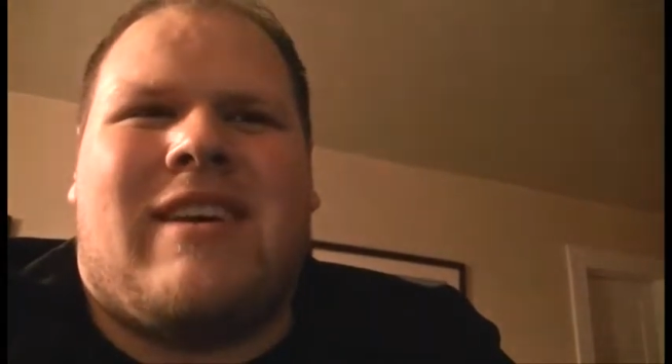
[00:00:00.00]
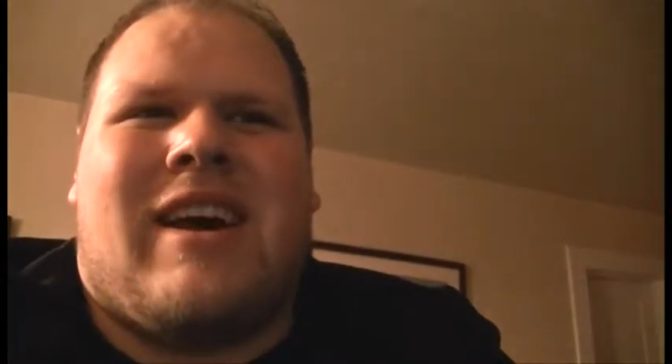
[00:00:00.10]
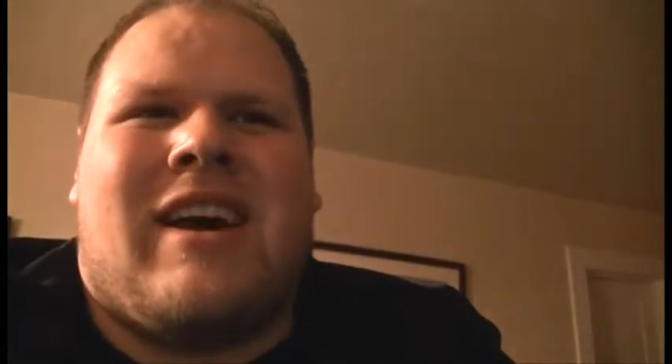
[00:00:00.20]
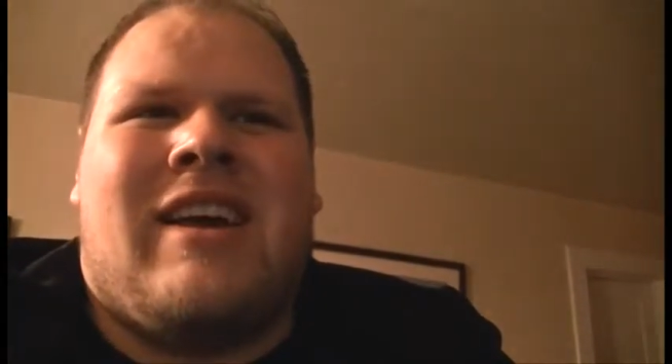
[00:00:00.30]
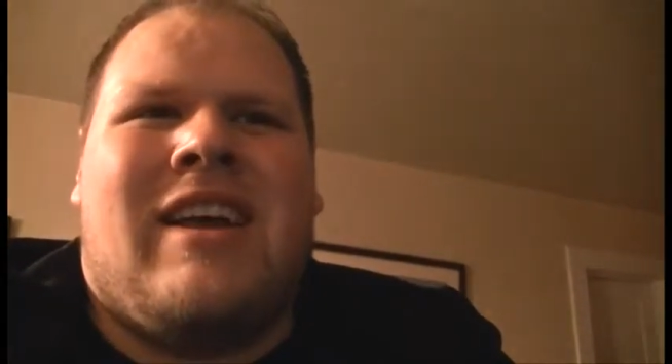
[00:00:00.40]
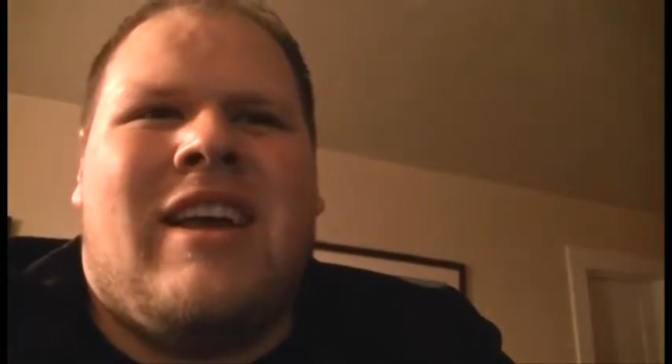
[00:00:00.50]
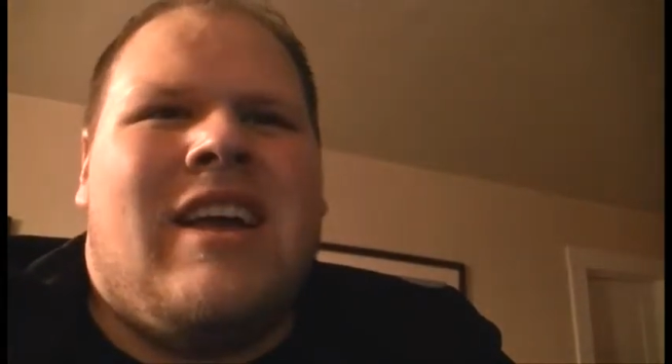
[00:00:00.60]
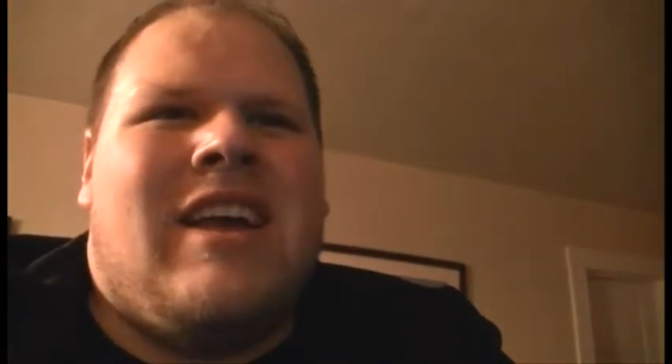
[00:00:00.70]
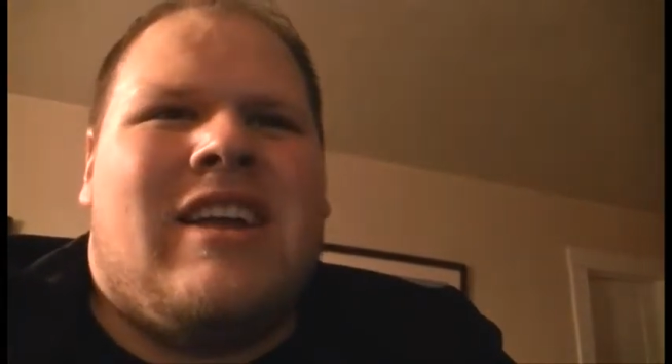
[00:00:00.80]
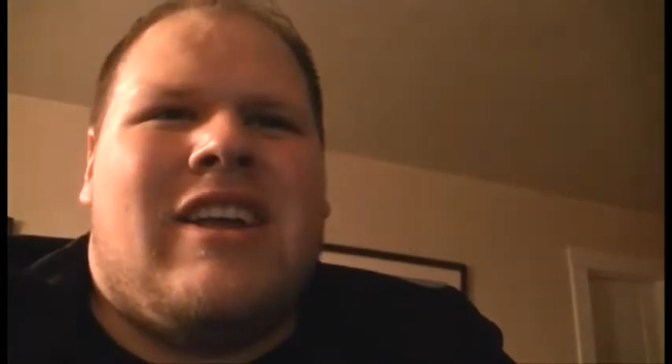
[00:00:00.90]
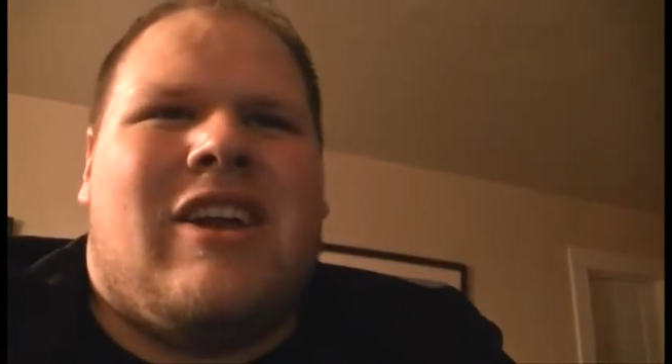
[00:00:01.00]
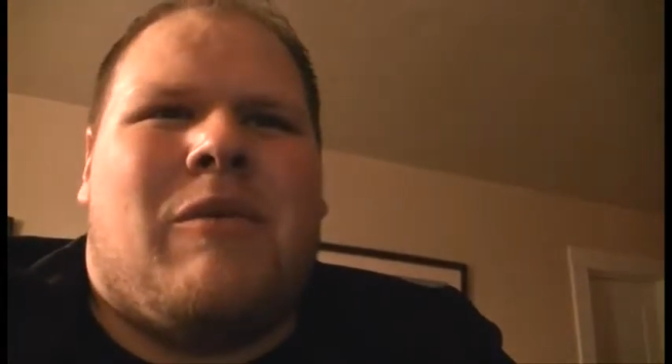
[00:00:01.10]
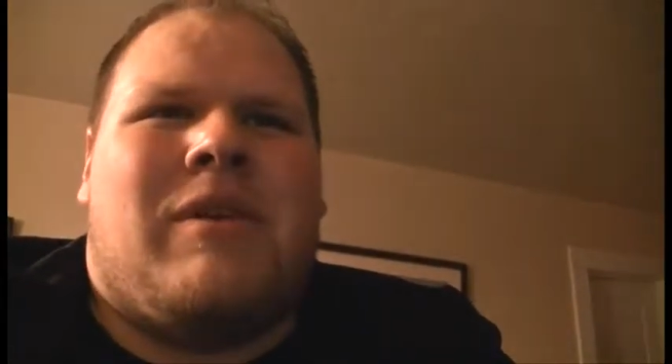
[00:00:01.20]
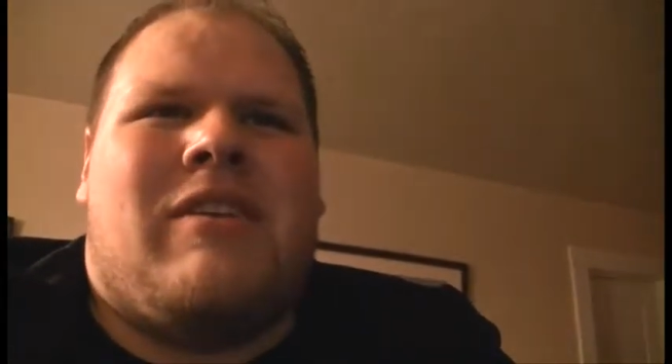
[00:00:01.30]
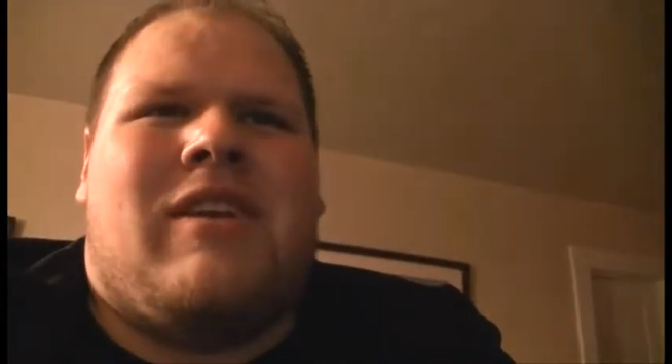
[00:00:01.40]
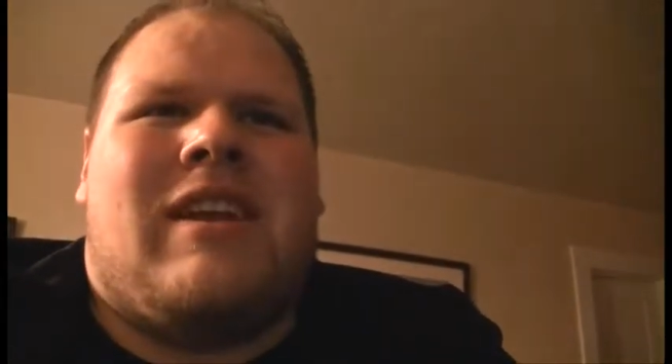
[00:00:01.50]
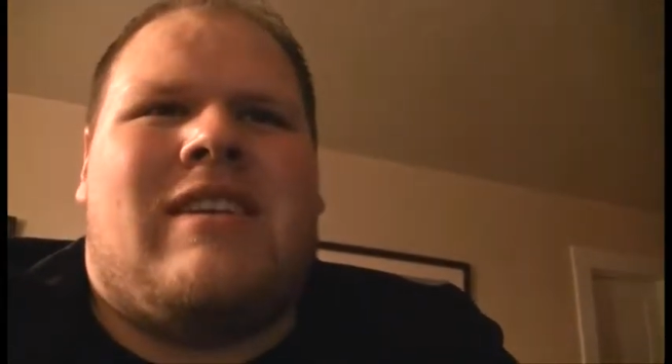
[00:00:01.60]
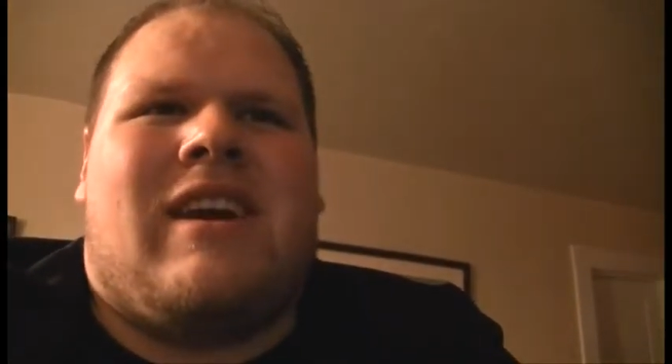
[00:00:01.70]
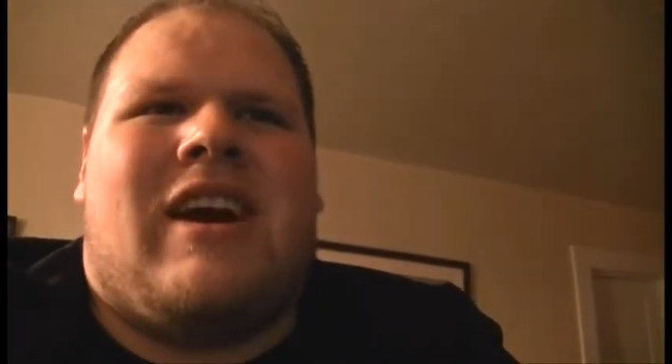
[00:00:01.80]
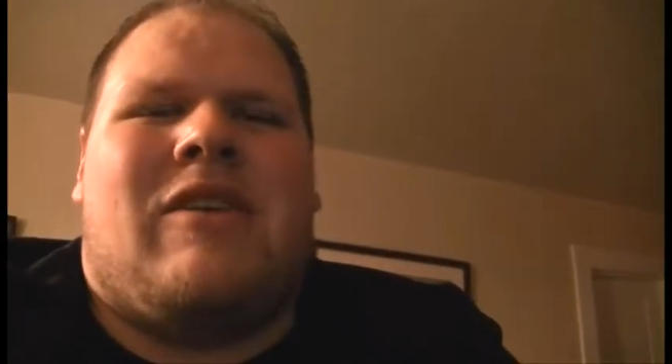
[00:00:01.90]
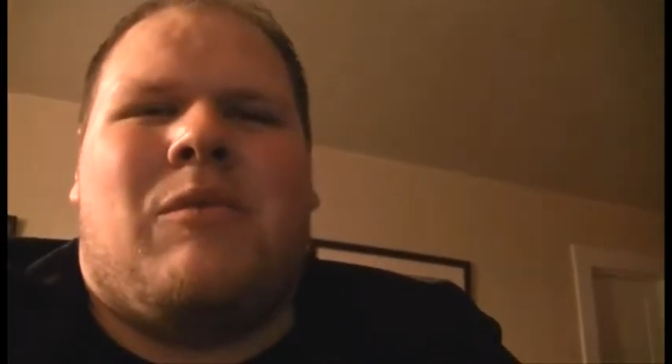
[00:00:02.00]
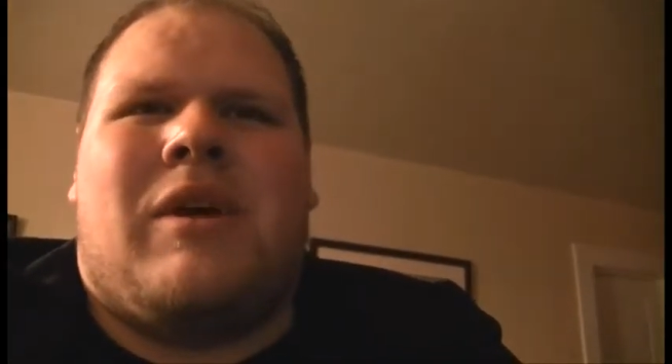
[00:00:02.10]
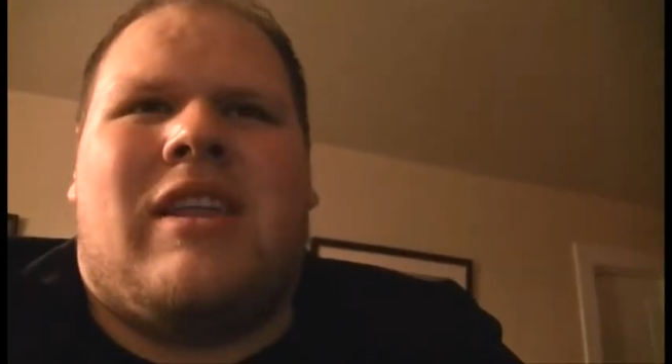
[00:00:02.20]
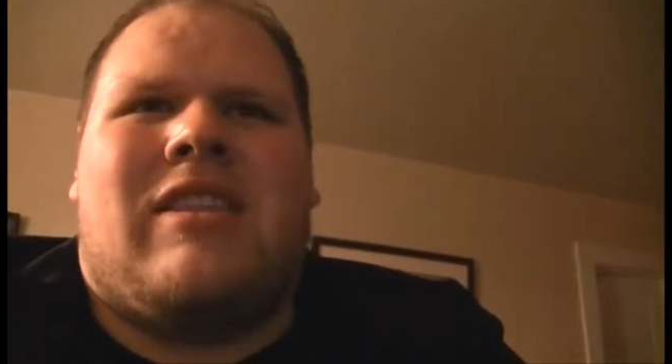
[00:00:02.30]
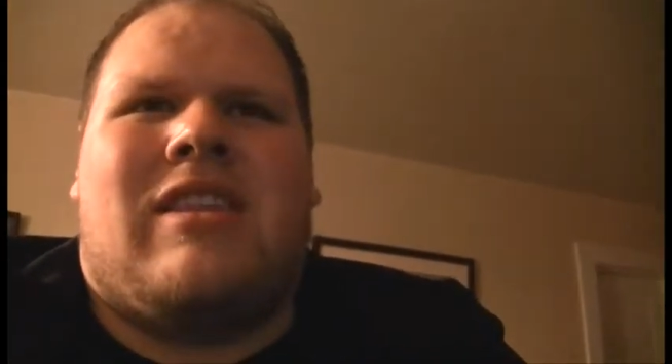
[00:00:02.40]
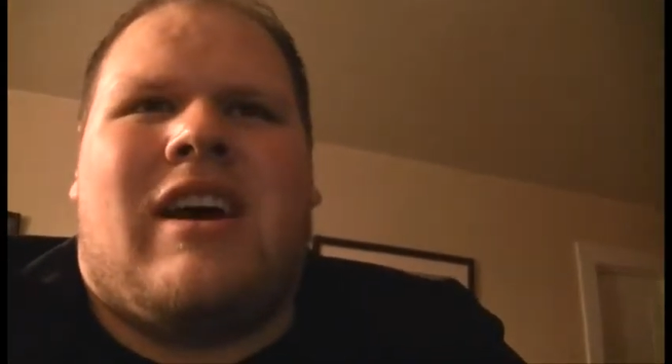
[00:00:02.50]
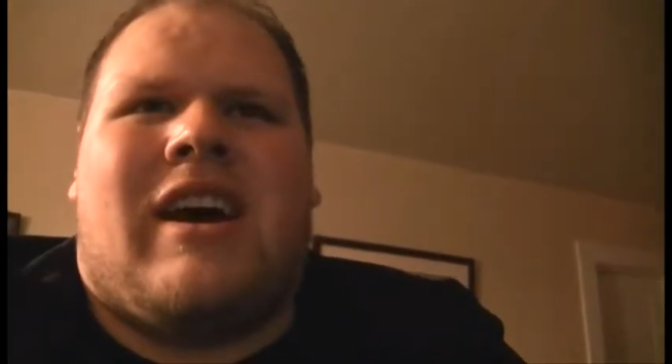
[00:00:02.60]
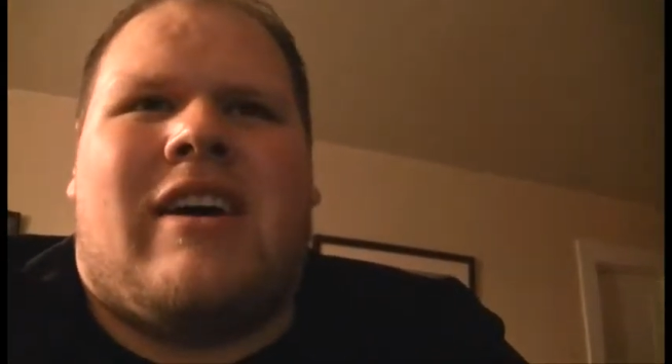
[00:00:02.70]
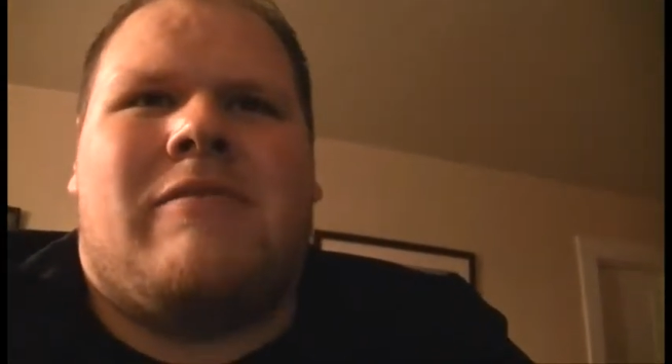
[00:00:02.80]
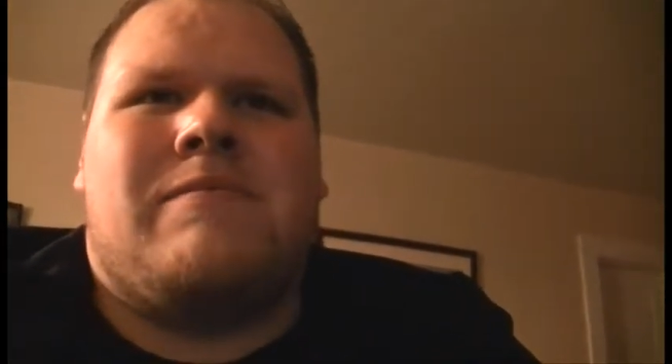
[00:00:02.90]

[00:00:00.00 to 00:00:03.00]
when you get done with, Grand